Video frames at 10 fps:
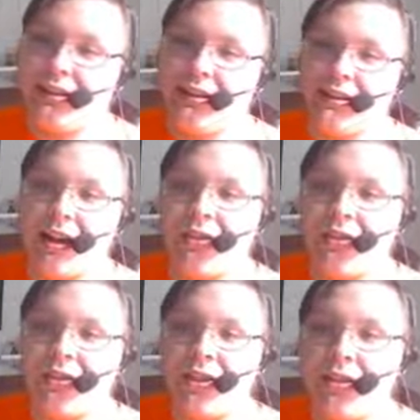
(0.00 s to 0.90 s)
Exactly
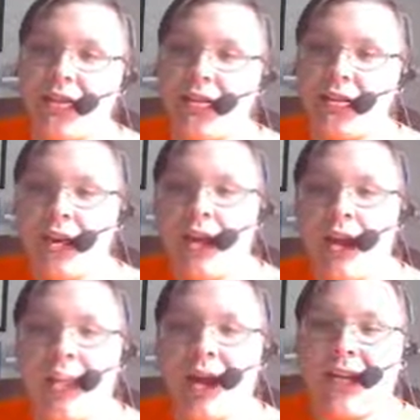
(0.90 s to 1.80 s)
what
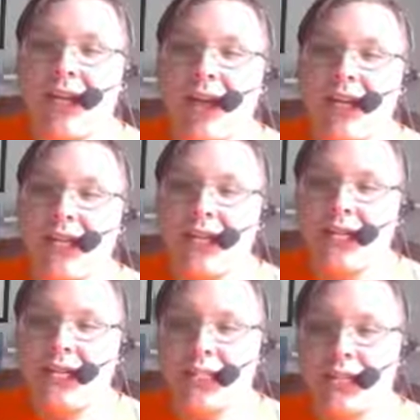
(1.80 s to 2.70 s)
about that
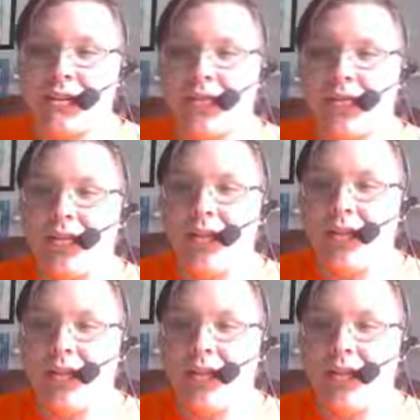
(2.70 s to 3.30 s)
specific